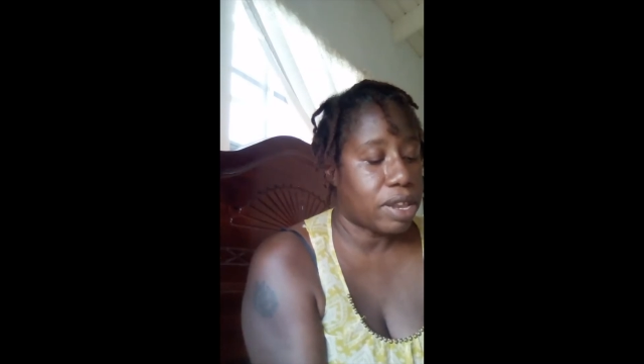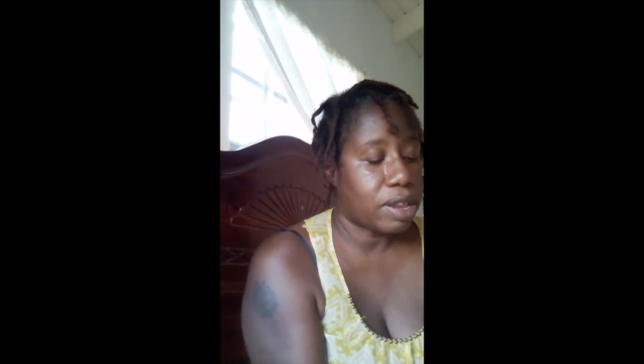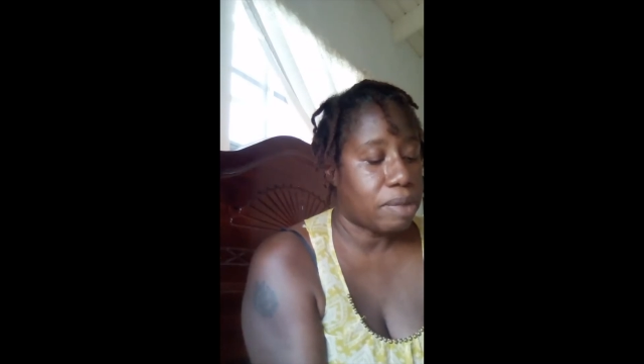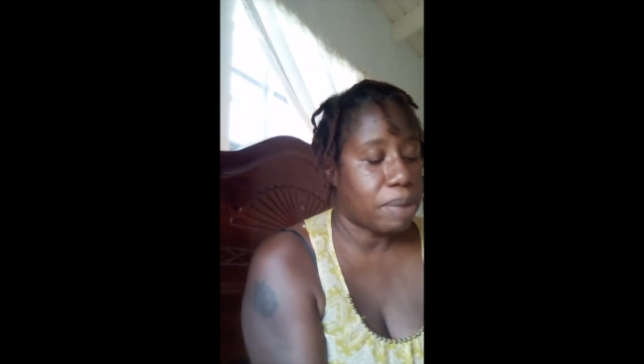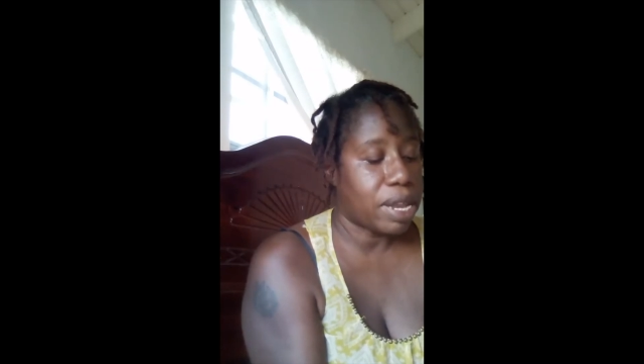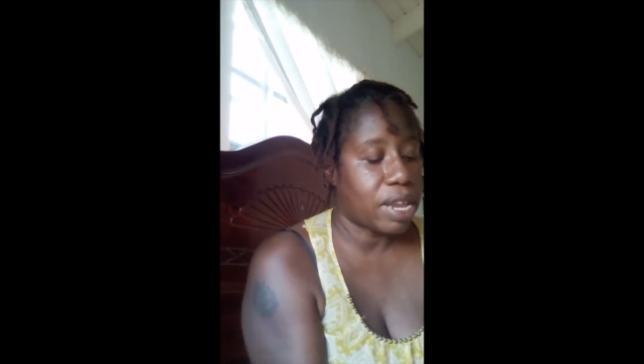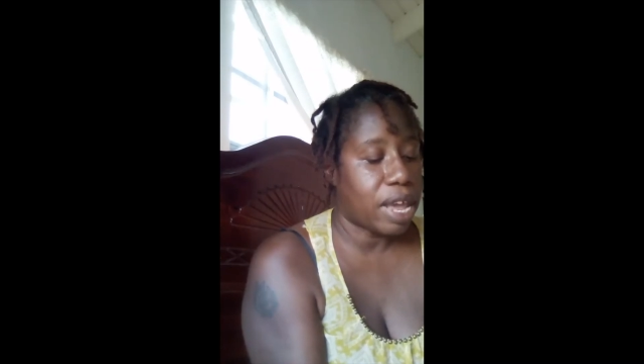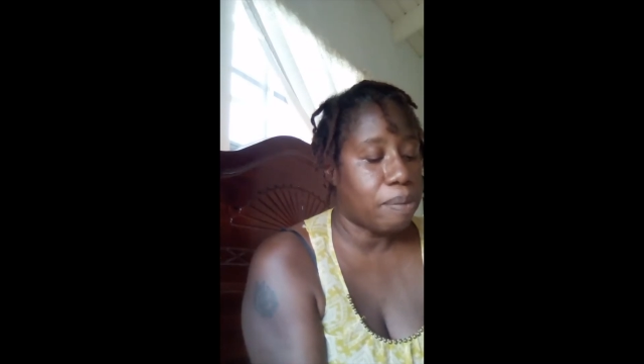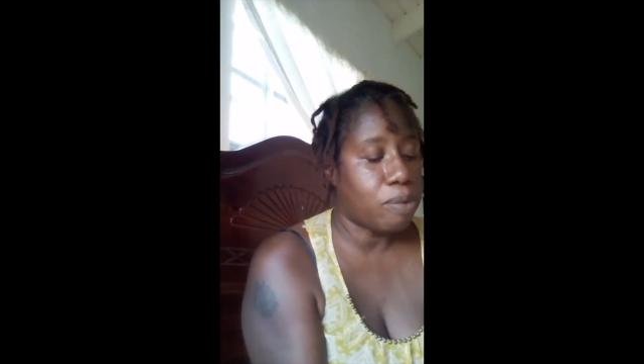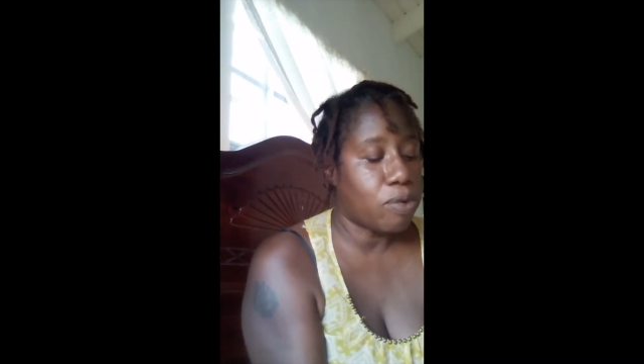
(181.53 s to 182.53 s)
by
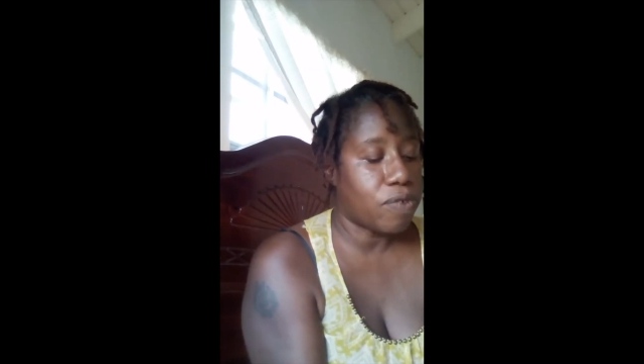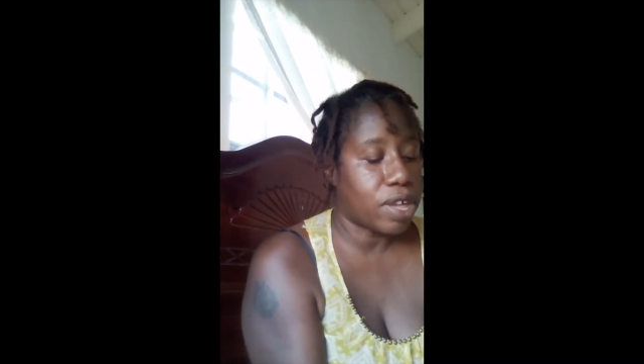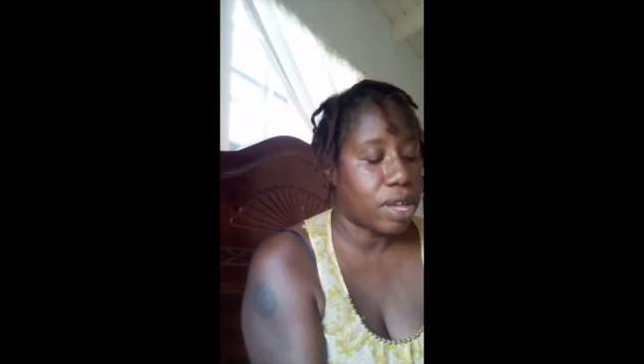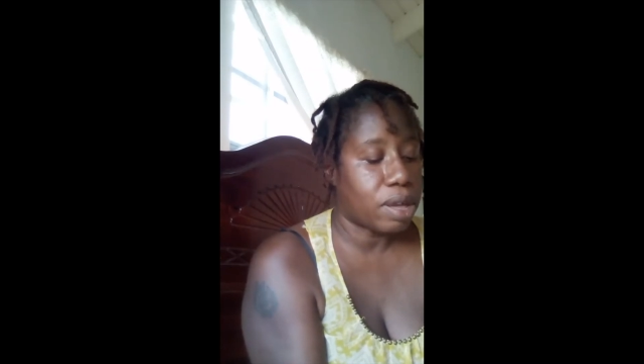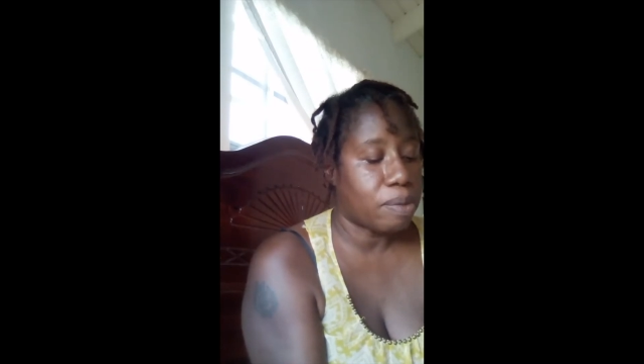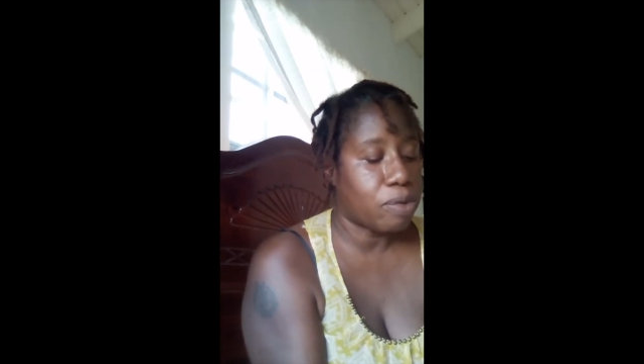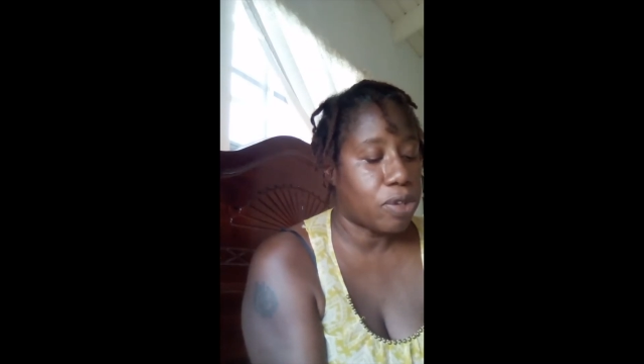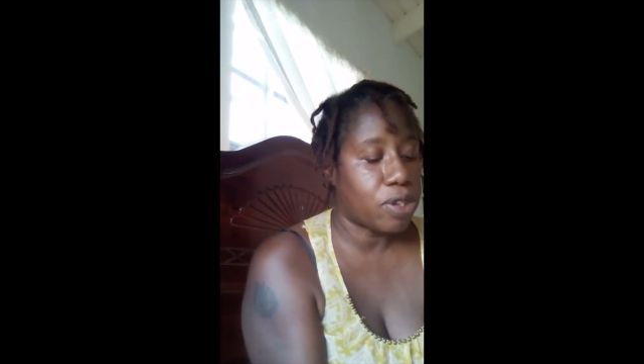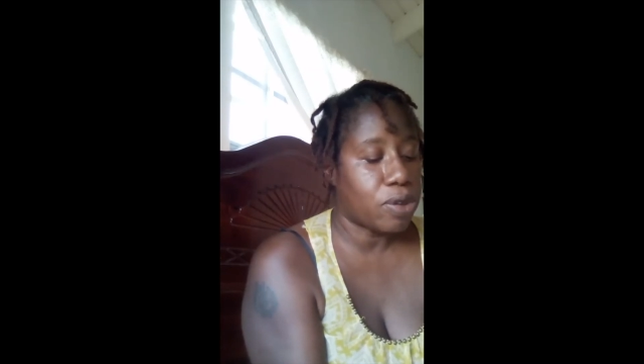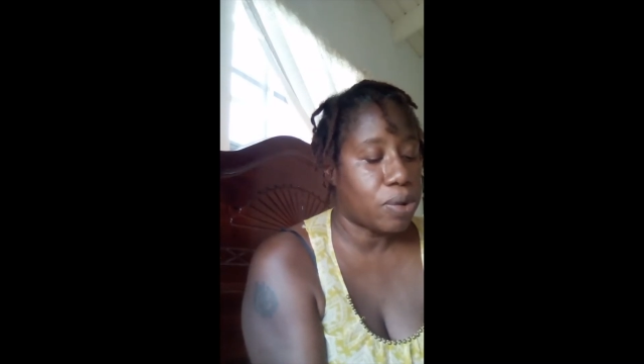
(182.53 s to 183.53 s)
time moving more
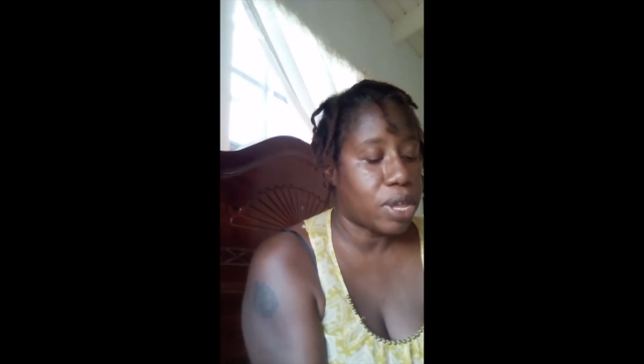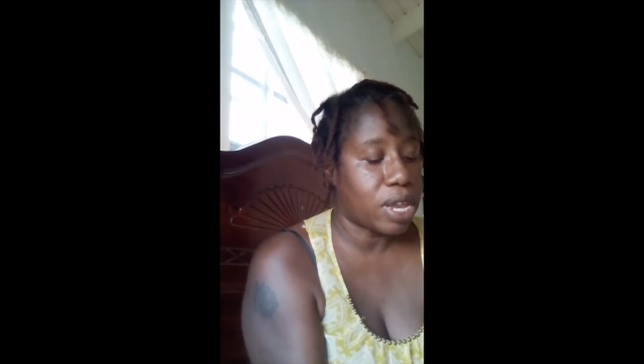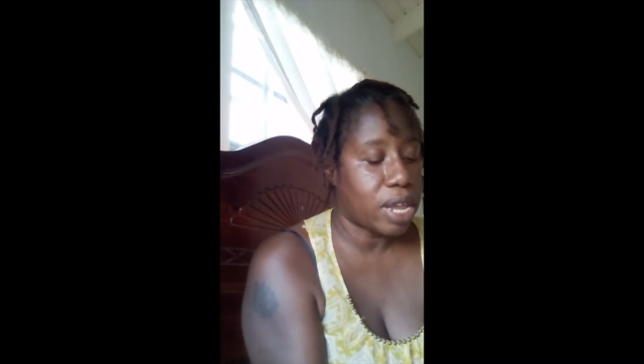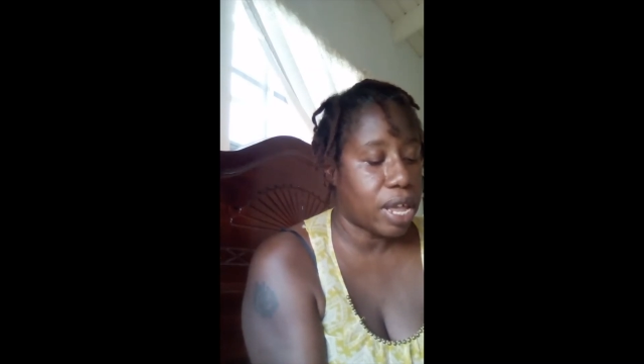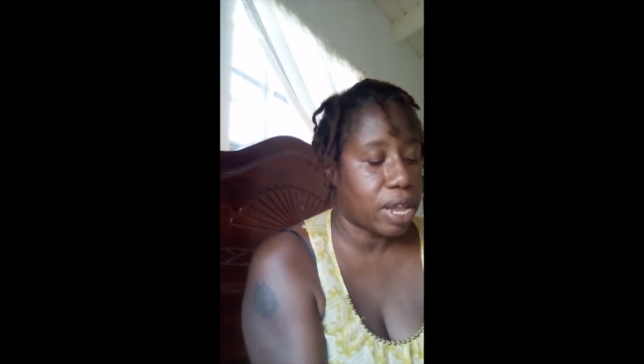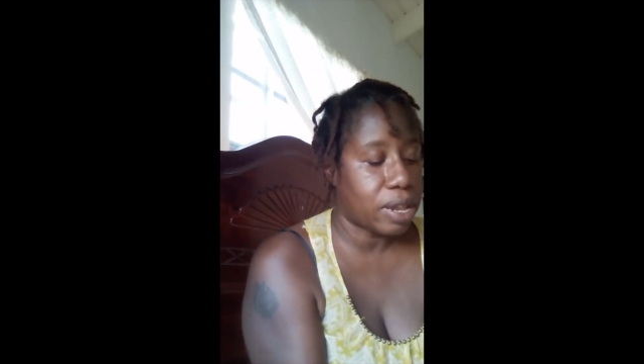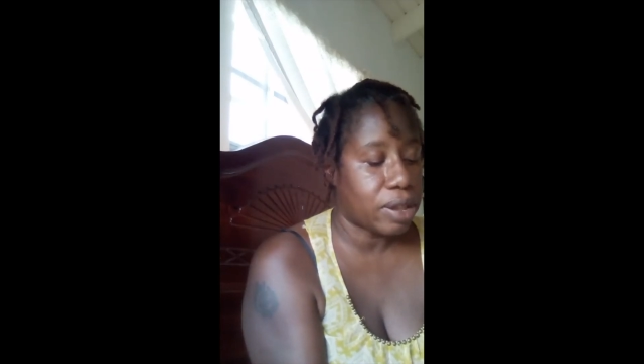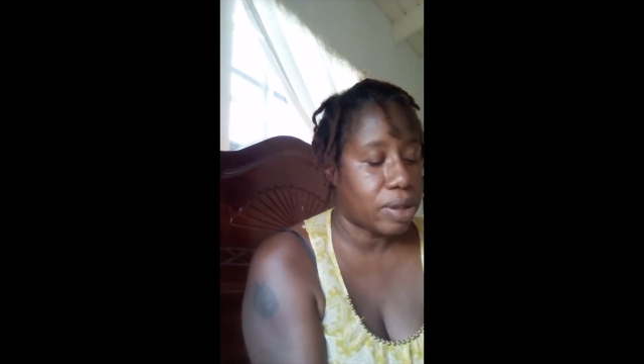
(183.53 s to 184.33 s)
slowly in hell?